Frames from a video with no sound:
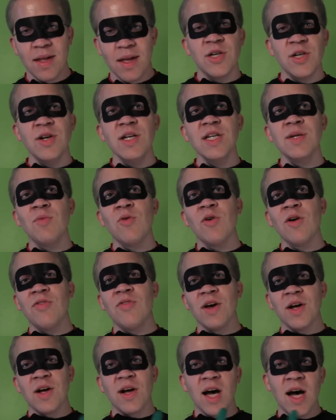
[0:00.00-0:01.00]
Turning to more of
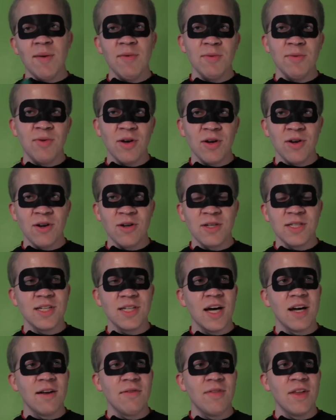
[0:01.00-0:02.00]
the comic book nerd
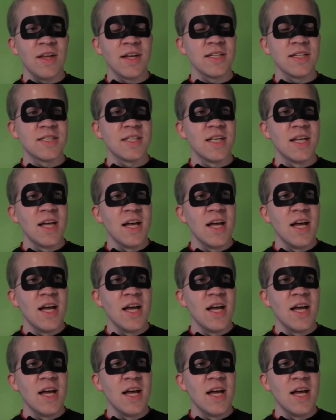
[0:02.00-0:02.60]
side of things,